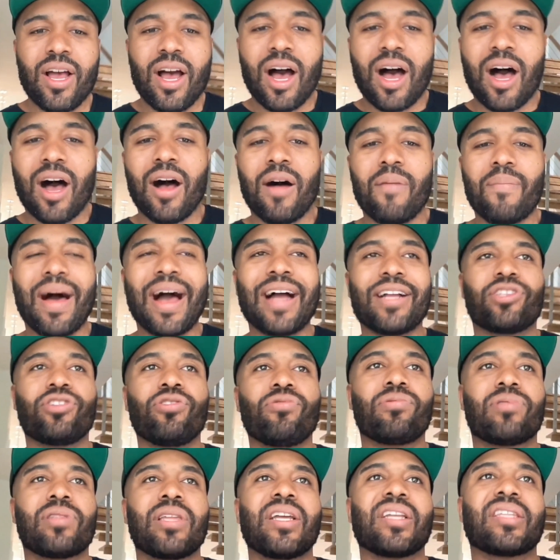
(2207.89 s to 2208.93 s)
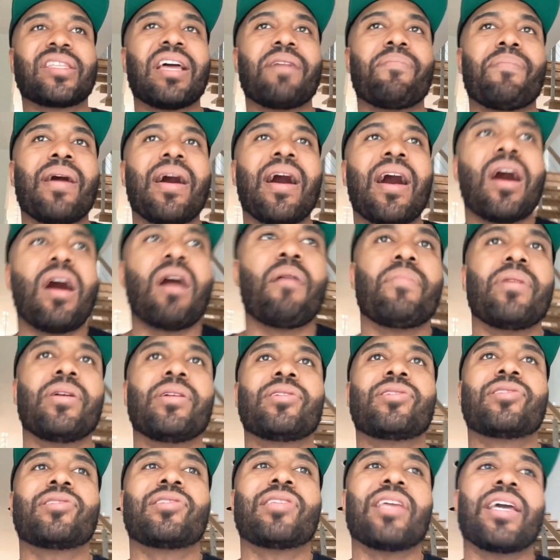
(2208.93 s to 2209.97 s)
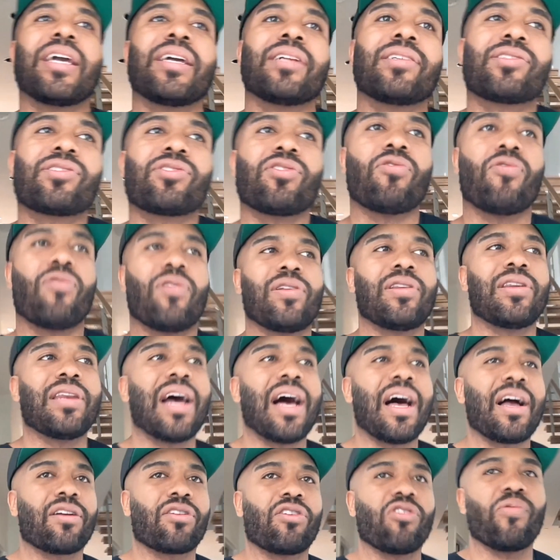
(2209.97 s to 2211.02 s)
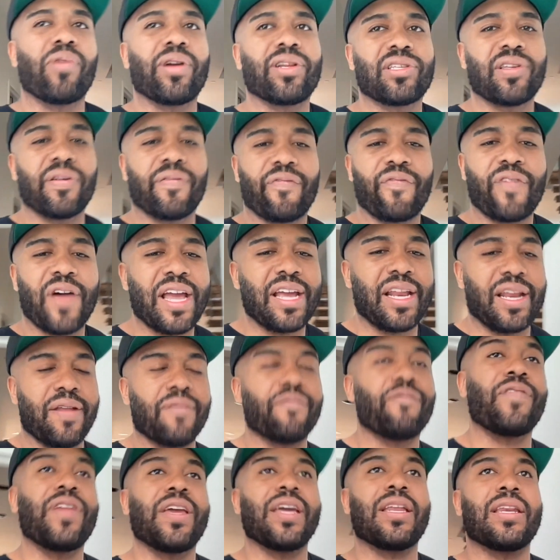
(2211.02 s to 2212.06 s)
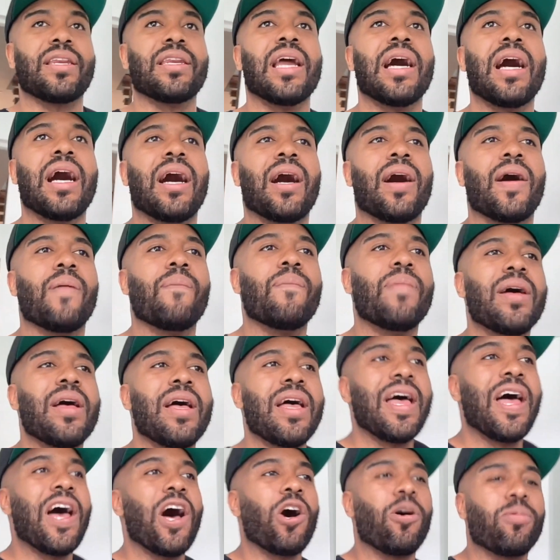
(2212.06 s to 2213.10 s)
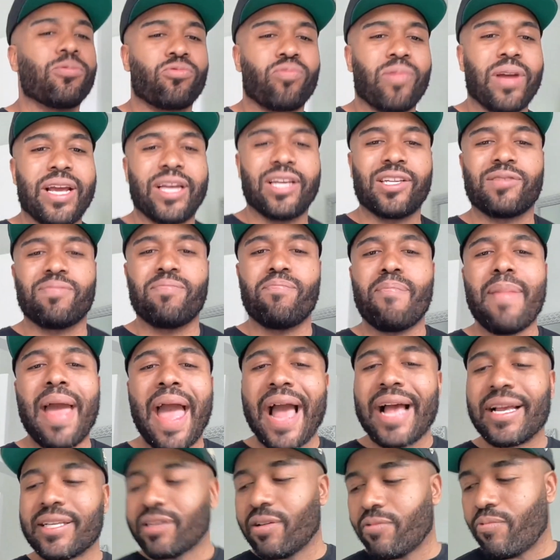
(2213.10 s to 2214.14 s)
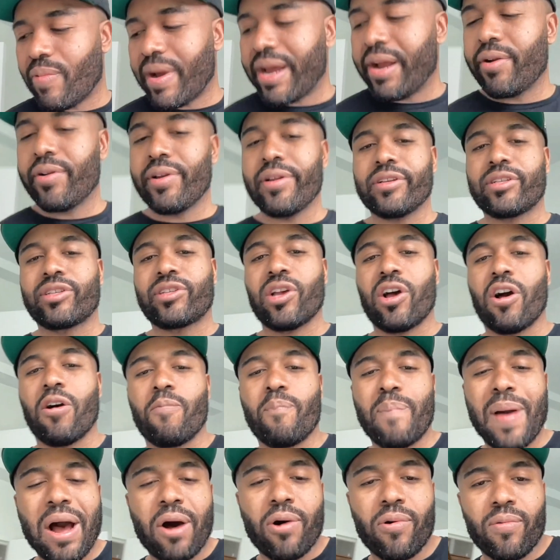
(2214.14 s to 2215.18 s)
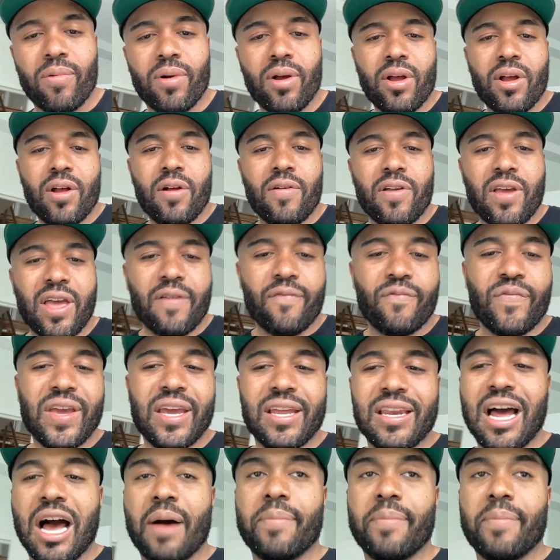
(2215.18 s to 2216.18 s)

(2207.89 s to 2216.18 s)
I do think that Muhammad's stance on not going to fight in Vietnam helped raise mass awareness about Vietnam,